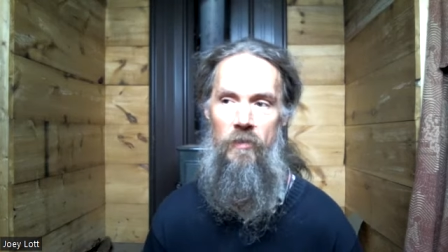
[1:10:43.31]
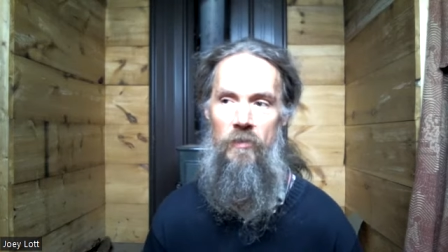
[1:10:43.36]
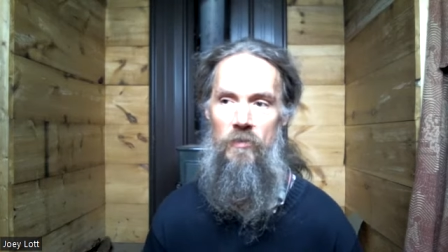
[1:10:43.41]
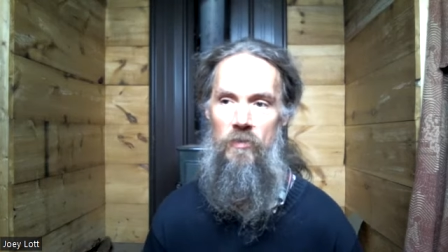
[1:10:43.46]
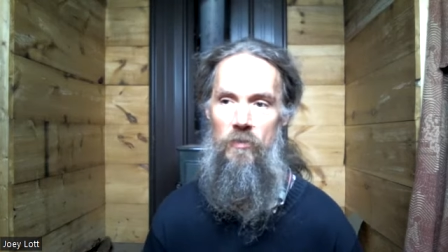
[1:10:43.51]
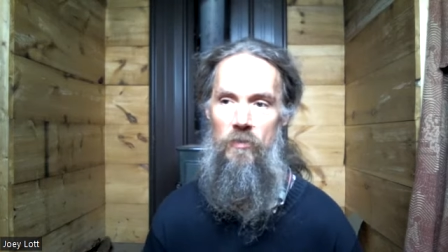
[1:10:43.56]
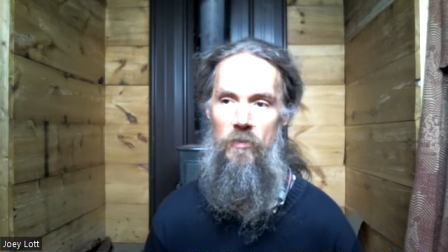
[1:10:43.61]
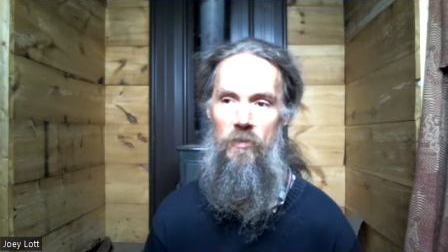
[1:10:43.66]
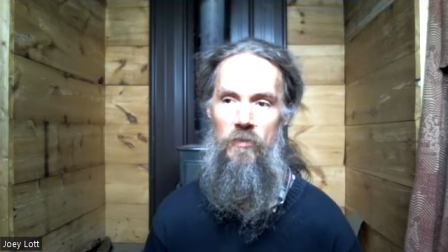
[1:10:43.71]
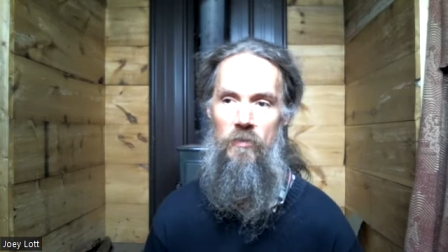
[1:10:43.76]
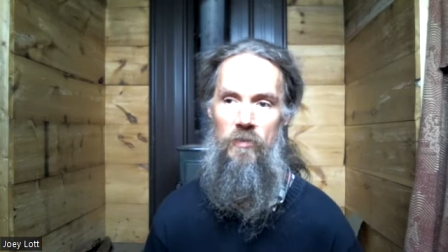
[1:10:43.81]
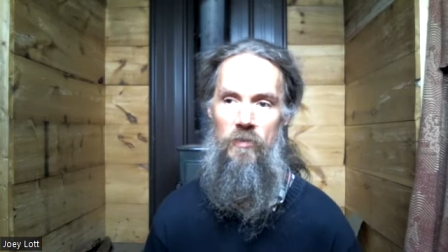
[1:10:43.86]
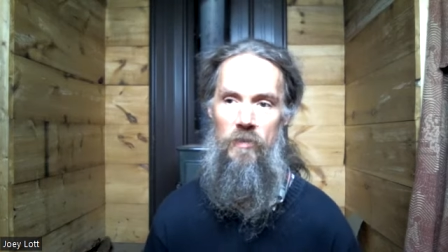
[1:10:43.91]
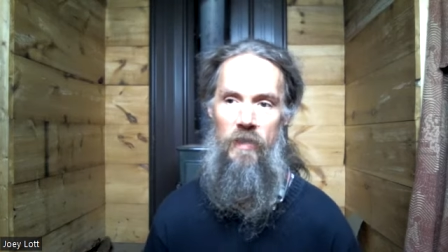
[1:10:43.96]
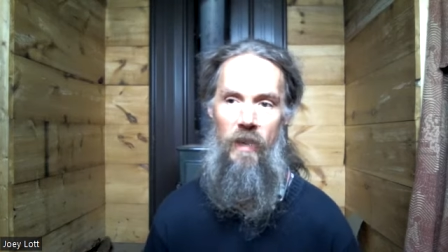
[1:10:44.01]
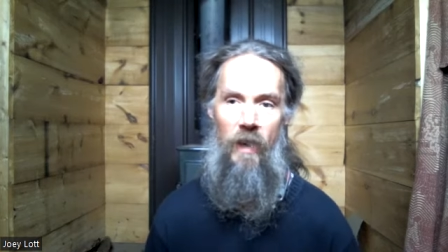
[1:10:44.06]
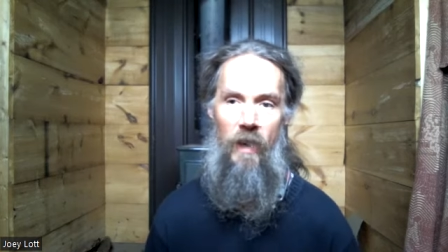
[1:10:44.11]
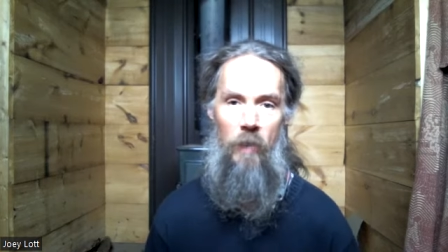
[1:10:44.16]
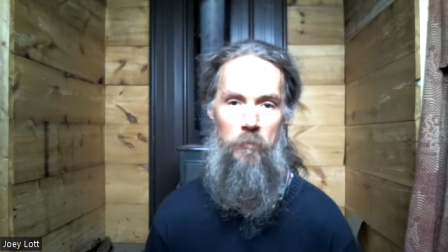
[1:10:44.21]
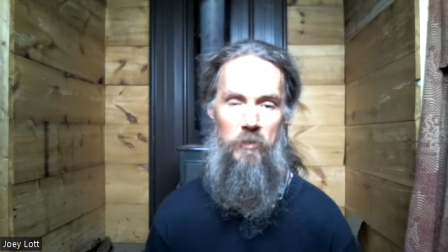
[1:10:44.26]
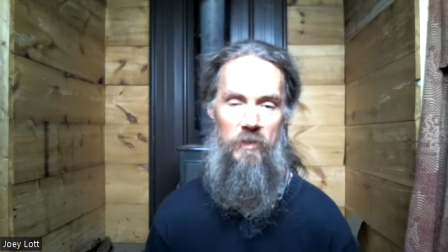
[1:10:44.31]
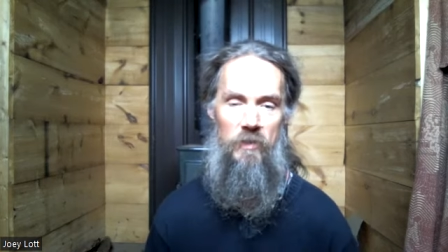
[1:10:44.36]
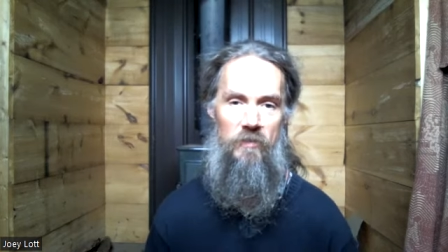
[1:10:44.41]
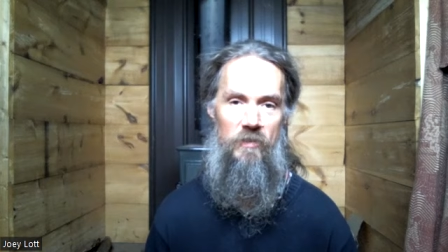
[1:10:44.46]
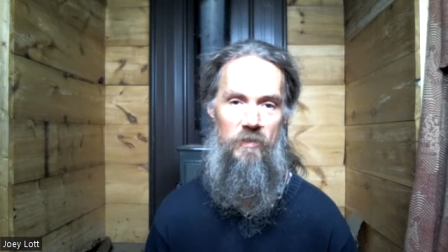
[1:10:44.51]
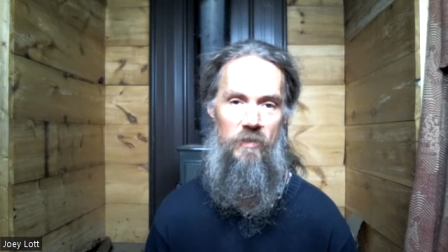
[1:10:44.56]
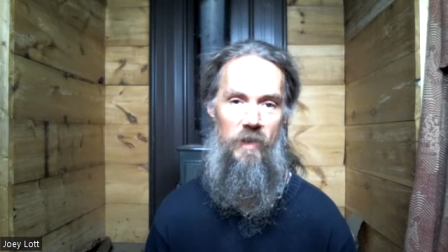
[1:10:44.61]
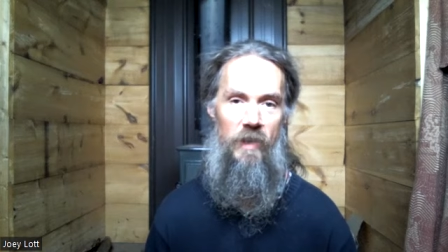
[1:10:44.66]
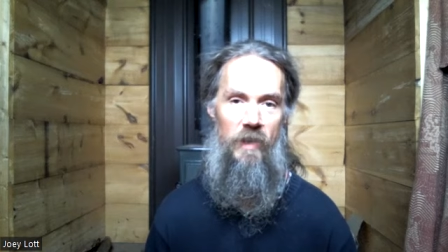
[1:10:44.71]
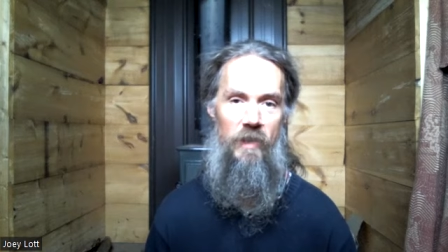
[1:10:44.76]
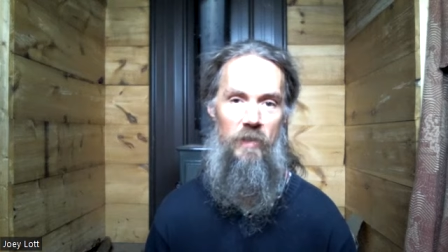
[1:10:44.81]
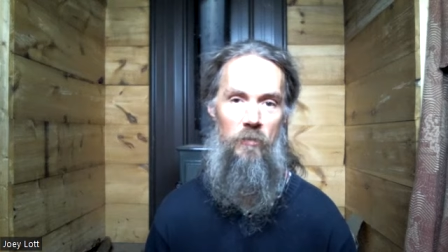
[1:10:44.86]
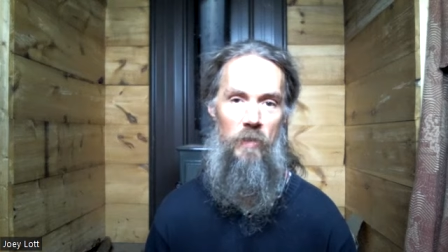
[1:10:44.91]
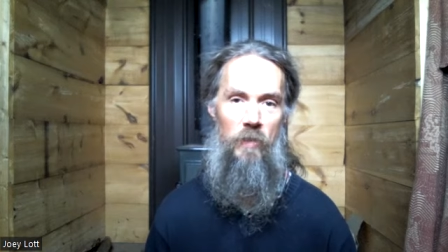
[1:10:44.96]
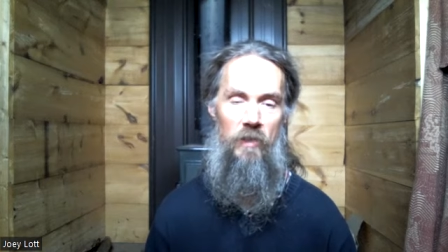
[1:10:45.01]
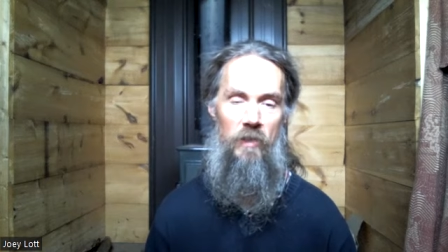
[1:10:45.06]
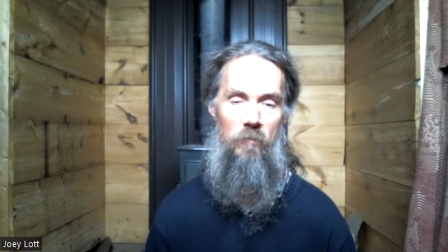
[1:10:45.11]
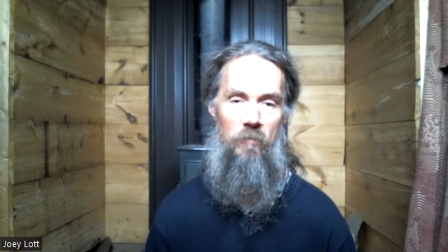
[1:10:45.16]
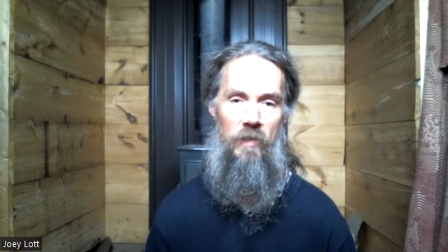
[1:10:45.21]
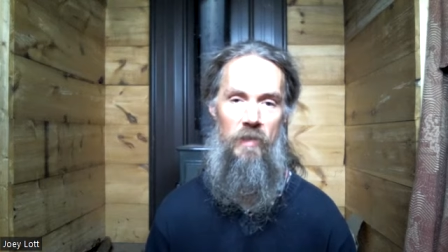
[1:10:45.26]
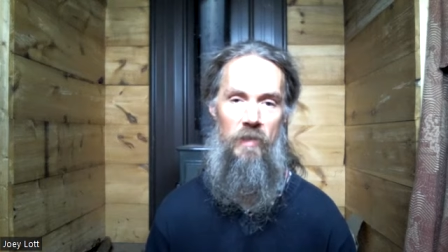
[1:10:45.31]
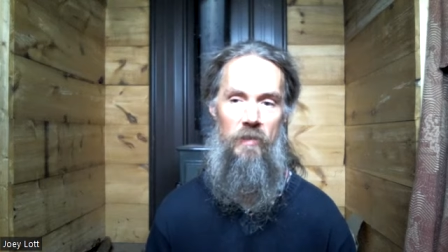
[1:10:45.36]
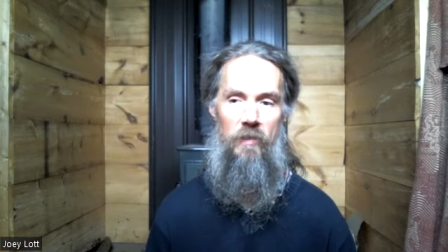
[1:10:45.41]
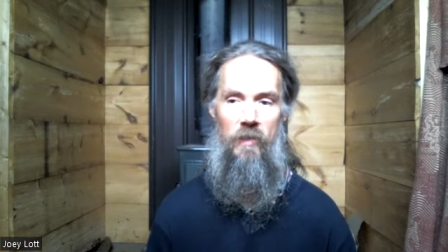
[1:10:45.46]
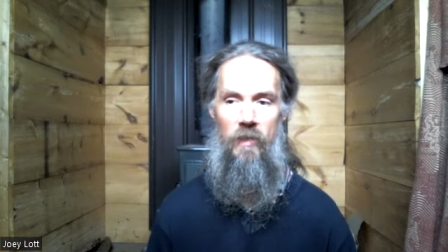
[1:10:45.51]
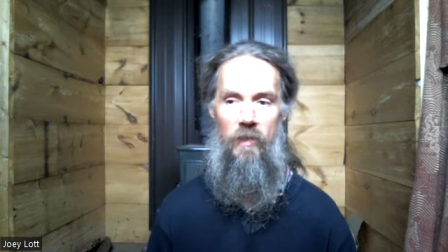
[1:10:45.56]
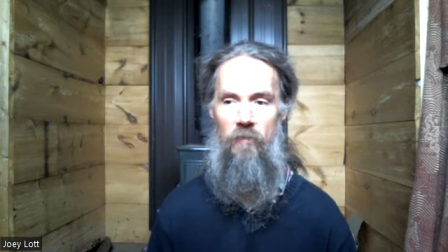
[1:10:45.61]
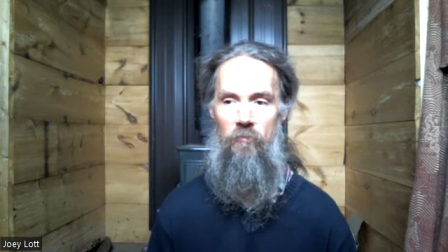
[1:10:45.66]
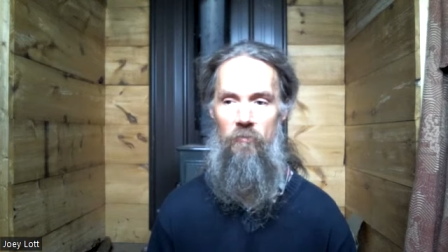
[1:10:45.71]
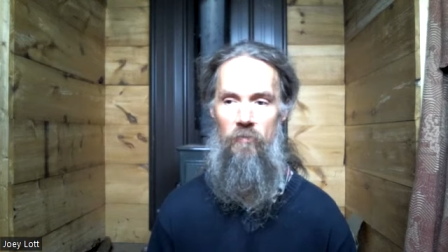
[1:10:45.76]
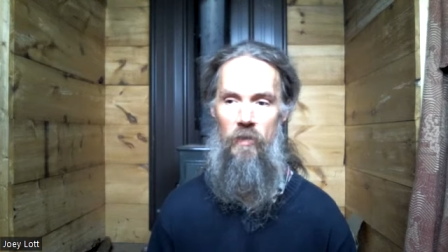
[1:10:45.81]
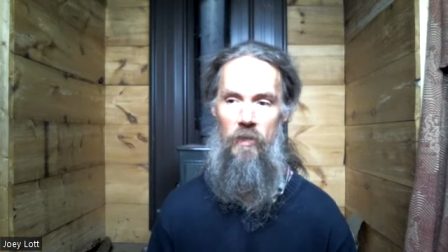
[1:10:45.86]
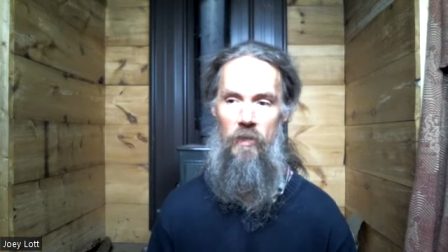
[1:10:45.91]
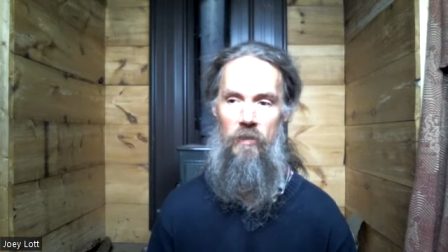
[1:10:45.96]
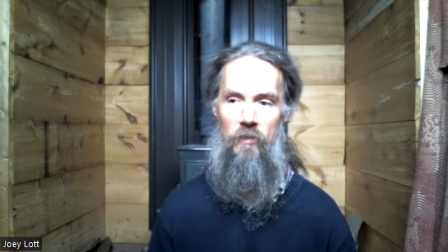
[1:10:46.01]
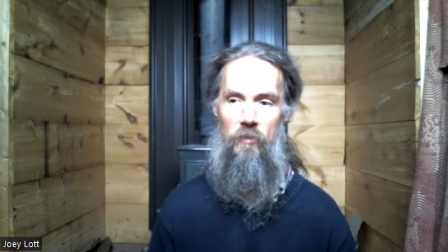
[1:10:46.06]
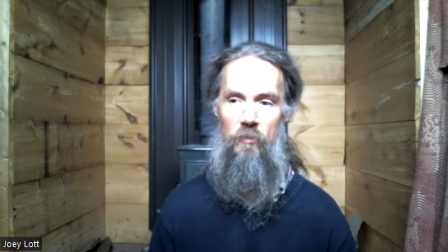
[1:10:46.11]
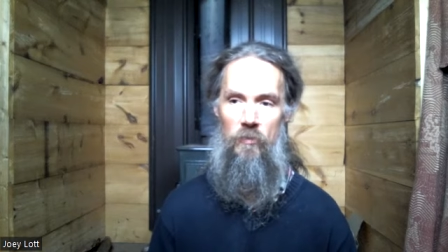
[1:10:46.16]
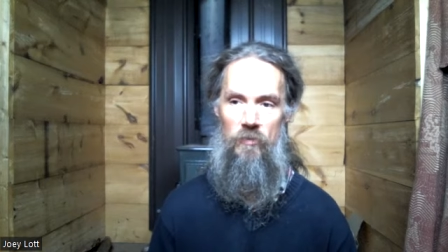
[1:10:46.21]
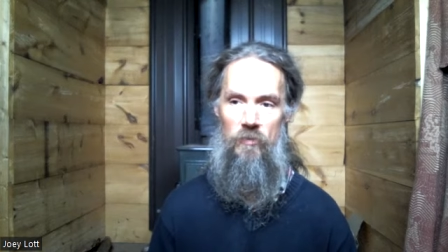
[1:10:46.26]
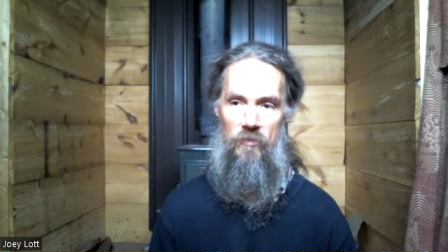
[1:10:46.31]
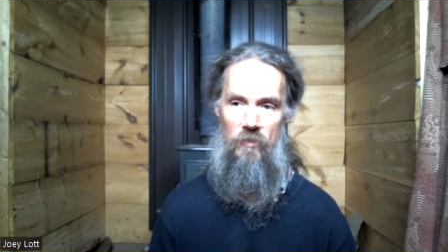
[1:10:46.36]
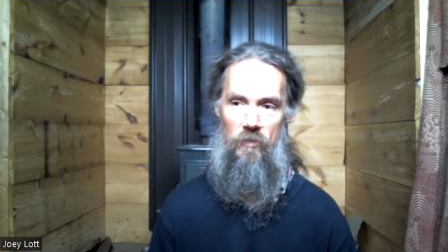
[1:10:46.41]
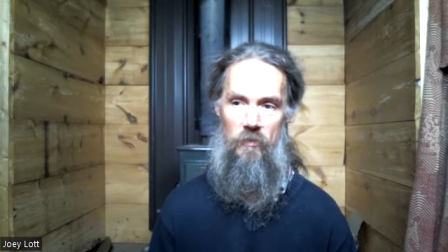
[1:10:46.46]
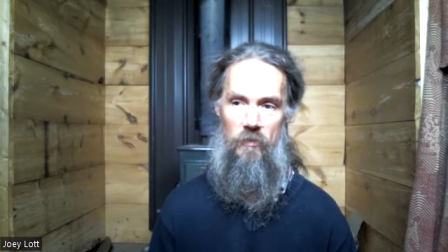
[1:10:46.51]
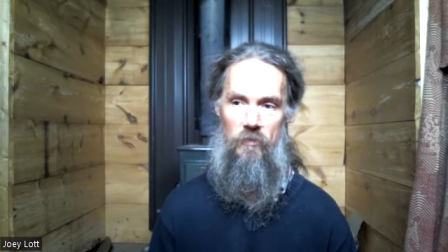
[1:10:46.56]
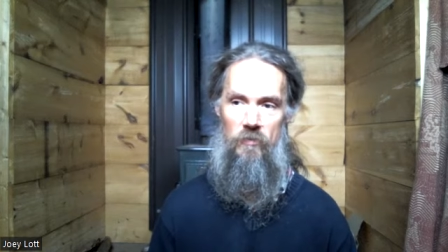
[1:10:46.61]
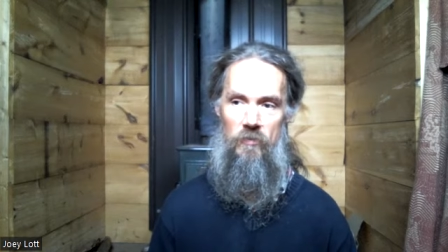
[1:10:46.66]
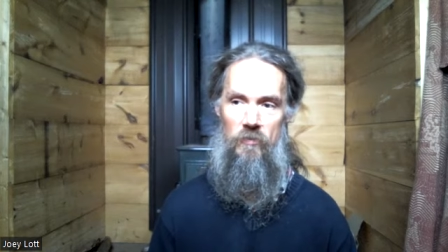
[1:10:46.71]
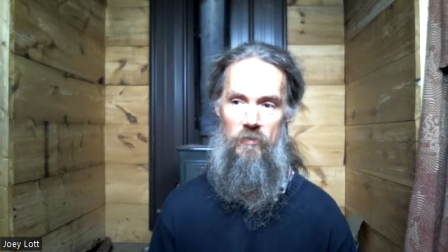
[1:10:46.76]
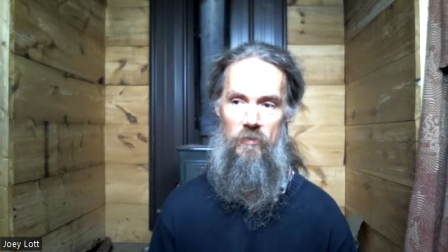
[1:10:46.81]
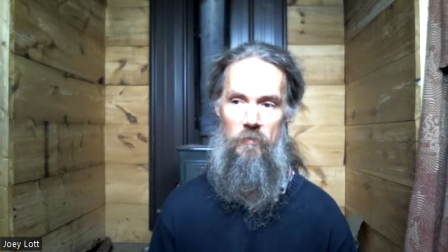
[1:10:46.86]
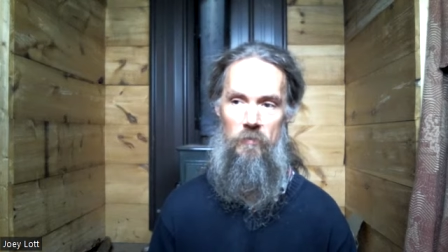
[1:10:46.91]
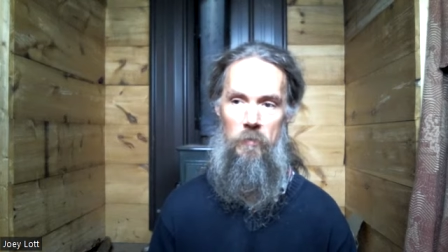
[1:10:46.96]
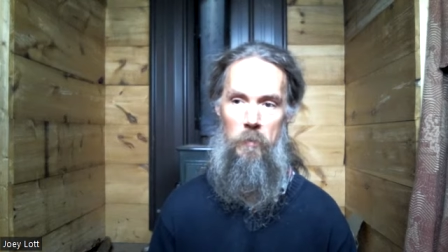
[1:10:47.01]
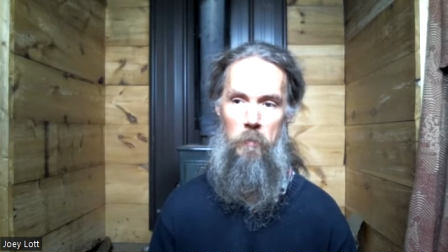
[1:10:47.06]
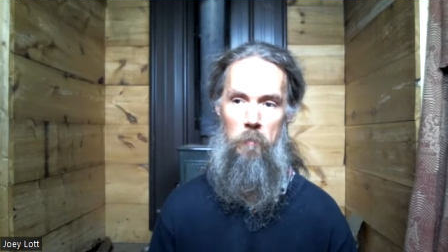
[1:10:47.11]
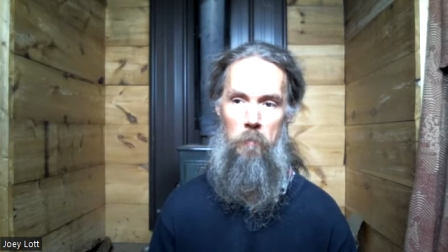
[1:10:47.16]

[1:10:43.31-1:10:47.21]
So those are the options that I can recommend. They give very good results.